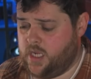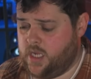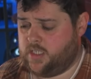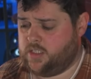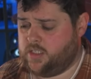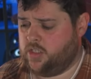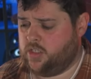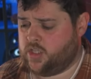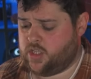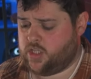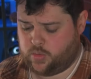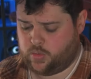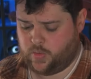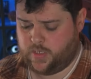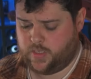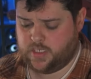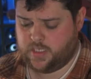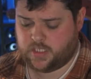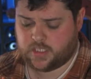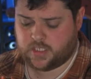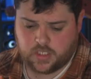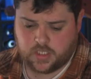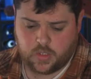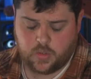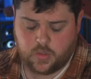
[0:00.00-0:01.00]
It's a
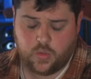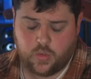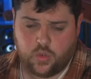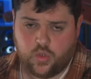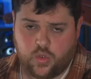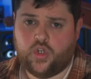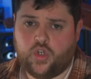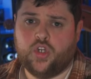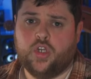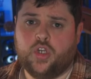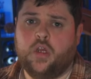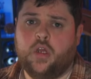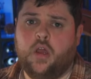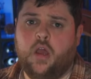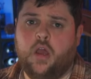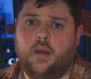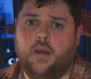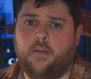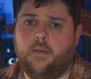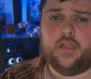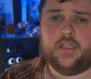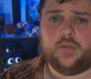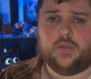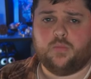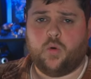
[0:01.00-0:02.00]
Three Stooge.
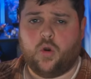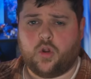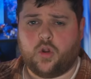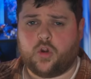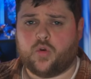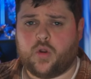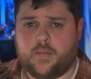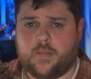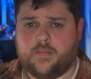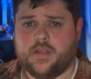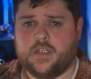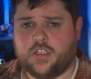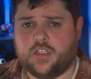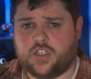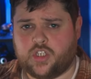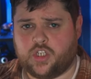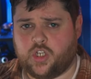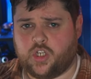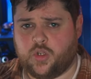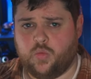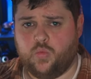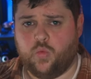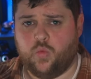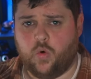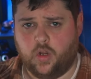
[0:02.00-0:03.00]
It's what Gremlins
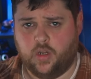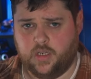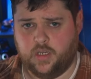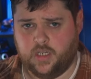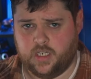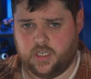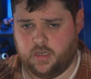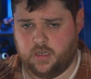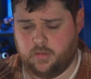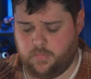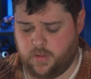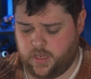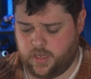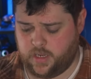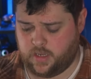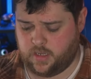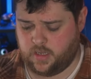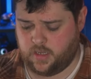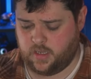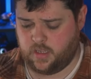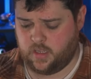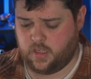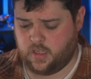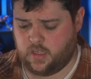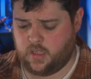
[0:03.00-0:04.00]
2 wanted to
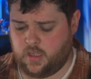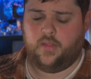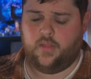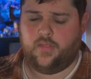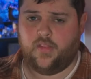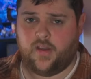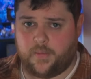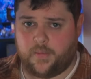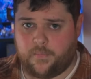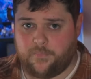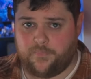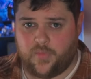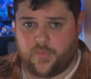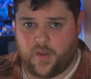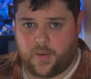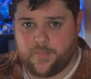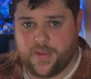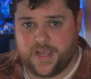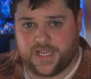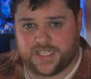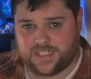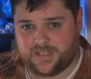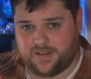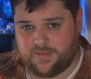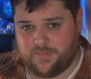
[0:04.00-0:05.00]
be. And
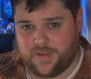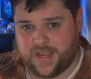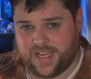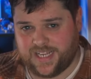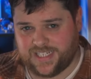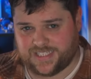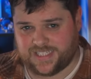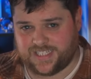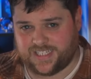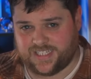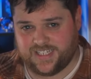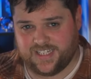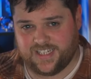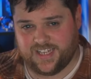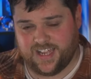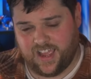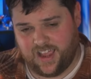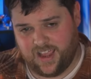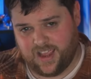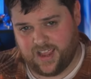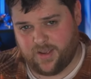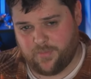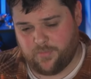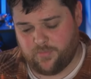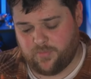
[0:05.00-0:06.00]
that makes it amazing
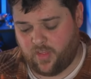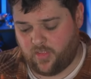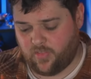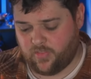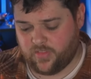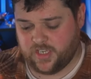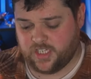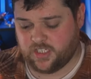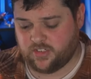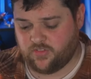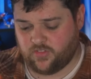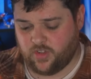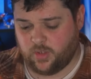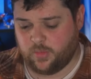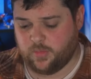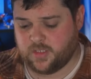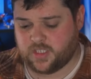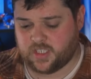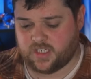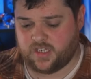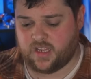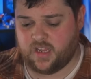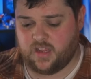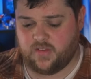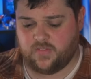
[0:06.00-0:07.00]
that these
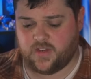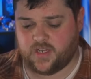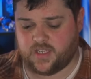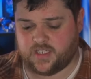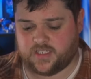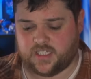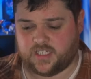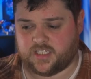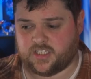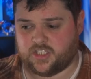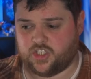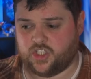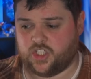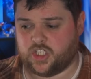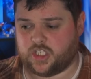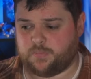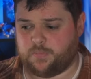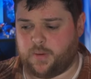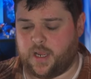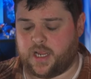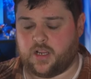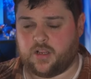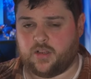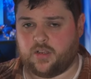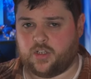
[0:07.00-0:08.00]
films can even exist
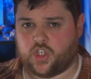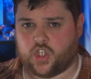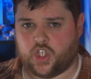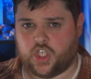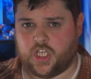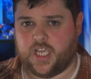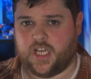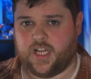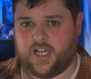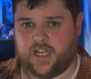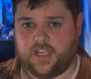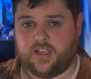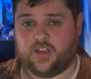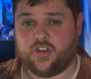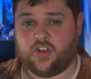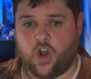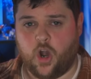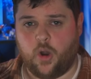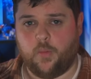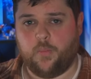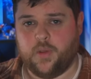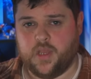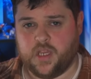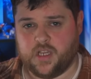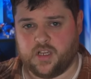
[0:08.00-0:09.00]
just by cheerily
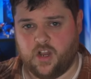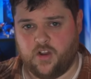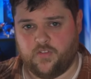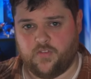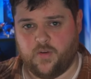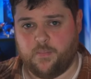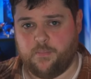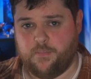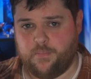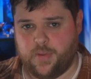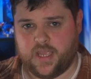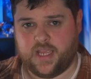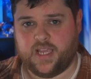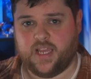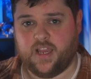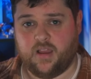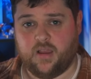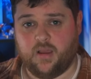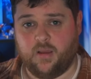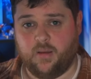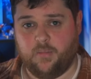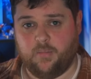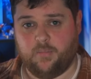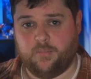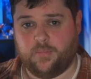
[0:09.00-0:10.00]
copying off a
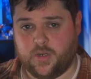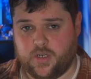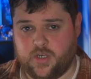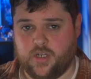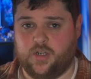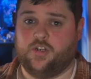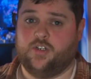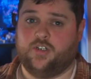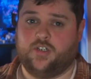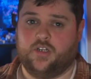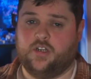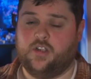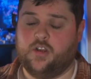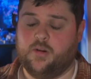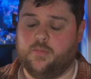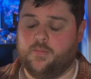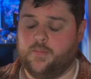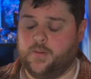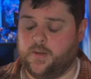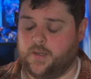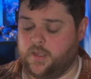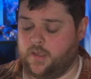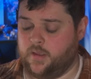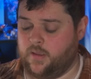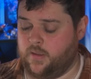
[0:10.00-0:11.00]
bigger production
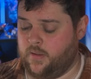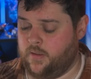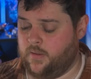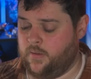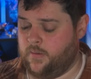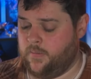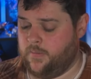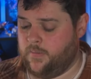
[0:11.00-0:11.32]
company.